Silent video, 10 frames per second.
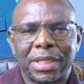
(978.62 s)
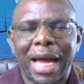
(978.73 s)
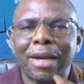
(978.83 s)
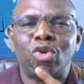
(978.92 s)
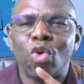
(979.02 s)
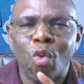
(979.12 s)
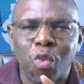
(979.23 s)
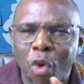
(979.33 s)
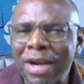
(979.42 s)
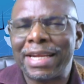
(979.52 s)
can do
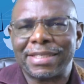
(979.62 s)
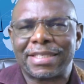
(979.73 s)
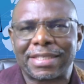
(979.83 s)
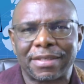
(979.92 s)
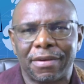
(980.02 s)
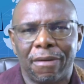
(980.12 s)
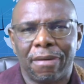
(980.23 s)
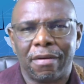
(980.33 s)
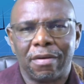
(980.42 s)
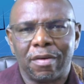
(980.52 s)
wonders
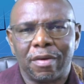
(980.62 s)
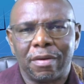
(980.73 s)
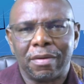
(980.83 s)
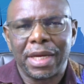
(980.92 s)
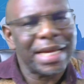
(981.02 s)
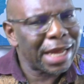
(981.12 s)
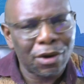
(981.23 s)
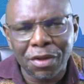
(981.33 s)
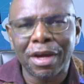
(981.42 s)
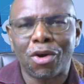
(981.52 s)
in
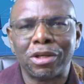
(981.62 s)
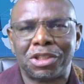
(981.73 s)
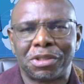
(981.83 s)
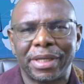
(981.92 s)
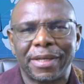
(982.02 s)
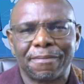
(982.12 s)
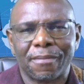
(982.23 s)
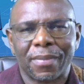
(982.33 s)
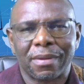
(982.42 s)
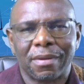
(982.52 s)
another country
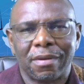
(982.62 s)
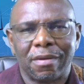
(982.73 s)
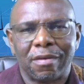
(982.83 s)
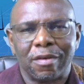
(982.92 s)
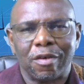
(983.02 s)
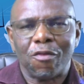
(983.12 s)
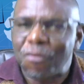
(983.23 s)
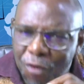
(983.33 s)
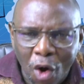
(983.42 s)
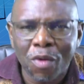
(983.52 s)

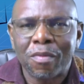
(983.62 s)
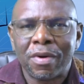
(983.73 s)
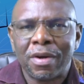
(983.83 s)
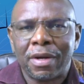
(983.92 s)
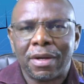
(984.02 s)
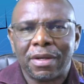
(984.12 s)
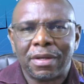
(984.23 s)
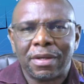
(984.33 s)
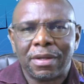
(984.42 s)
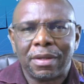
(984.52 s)
for
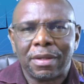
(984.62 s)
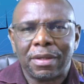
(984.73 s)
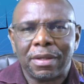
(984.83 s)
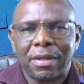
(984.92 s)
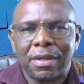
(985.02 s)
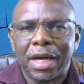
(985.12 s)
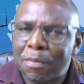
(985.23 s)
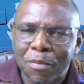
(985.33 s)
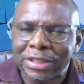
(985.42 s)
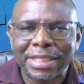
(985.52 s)
a
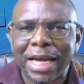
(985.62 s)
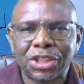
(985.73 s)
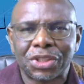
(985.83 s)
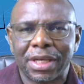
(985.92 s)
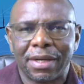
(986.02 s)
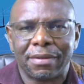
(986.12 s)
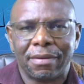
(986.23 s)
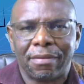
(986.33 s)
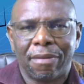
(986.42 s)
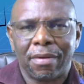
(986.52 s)
multinational,
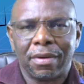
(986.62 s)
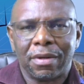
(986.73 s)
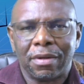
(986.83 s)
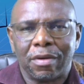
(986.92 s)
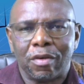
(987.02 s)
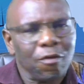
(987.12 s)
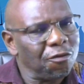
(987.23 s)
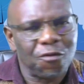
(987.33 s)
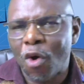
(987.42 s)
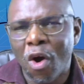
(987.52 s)

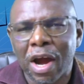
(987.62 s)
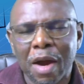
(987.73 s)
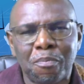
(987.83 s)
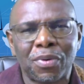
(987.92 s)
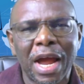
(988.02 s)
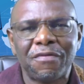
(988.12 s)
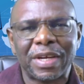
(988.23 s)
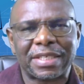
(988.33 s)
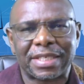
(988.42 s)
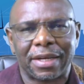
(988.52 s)
for a
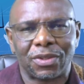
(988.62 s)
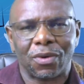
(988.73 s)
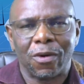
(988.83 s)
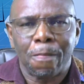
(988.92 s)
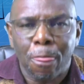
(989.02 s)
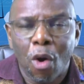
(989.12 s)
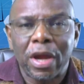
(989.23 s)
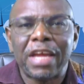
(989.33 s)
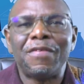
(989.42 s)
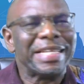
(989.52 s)
private sector, or
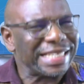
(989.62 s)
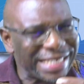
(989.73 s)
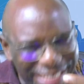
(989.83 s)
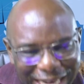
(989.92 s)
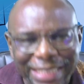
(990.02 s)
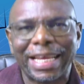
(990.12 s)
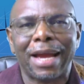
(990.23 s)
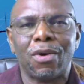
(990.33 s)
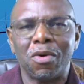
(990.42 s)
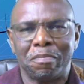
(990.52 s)
even start
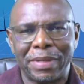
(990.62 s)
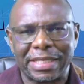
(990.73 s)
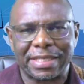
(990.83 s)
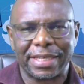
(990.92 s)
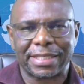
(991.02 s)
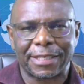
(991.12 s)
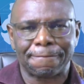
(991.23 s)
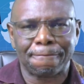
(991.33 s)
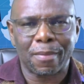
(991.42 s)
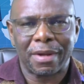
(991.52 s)
their own business
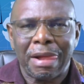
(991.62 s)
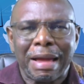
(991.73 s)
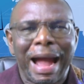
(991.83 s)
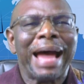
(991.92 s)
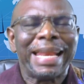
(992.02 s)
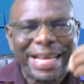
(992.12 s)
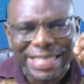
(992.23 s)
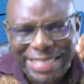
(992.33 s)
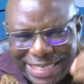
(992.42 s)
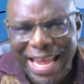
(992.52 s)
and
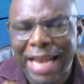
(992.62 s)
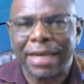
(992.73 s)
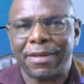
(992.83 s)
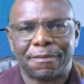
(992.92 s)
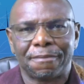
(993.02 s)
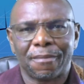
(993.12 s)
excel.